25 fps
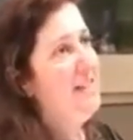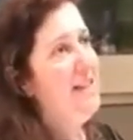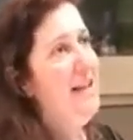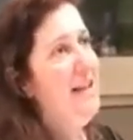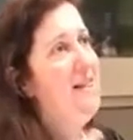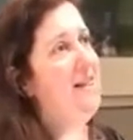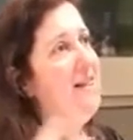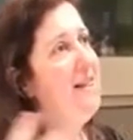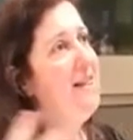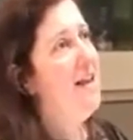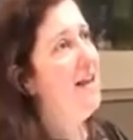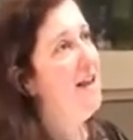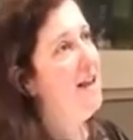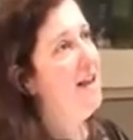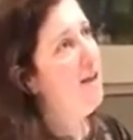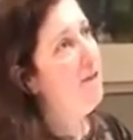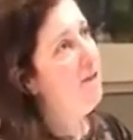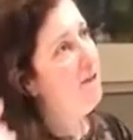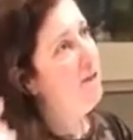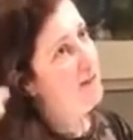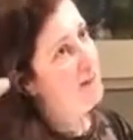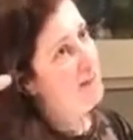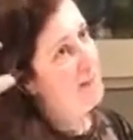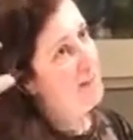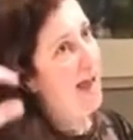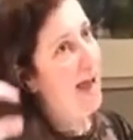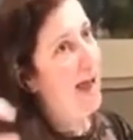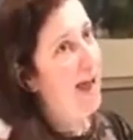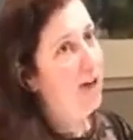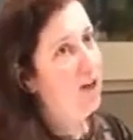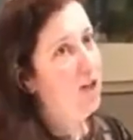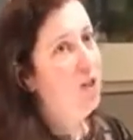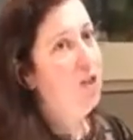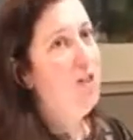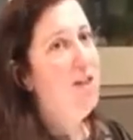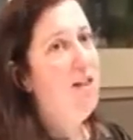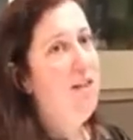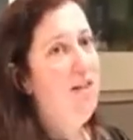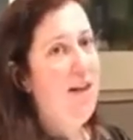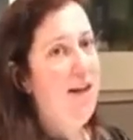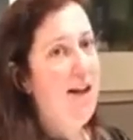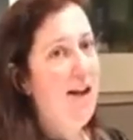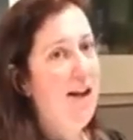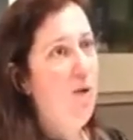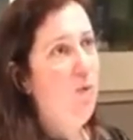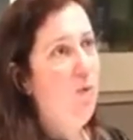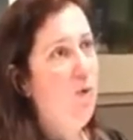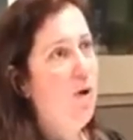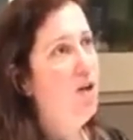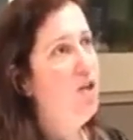And then if it's actually that
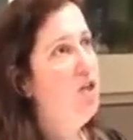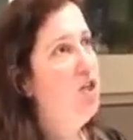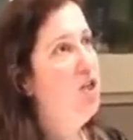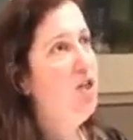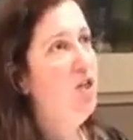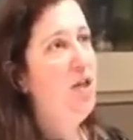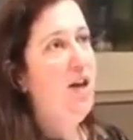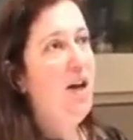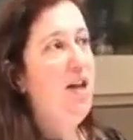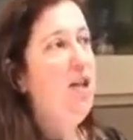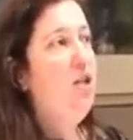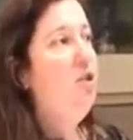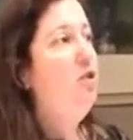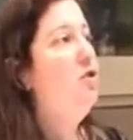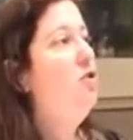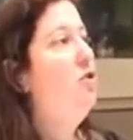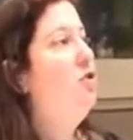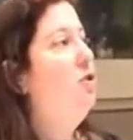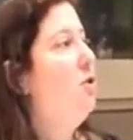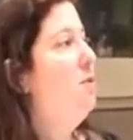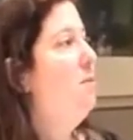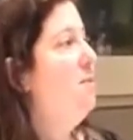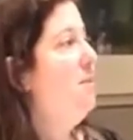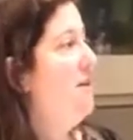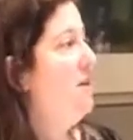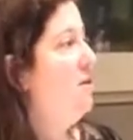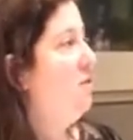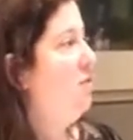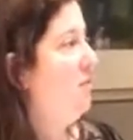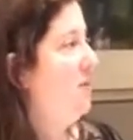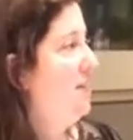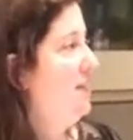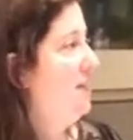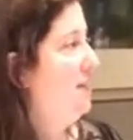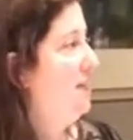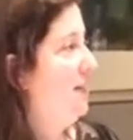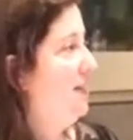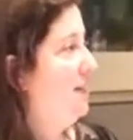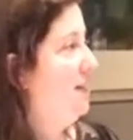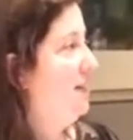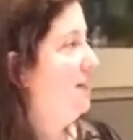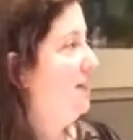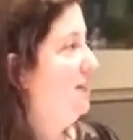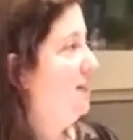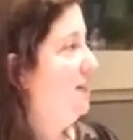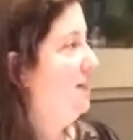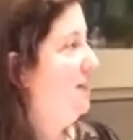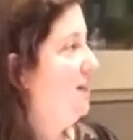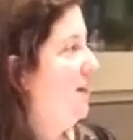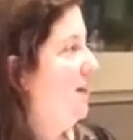I want to die, there's so many
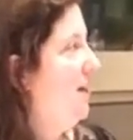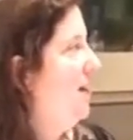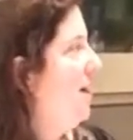reasons.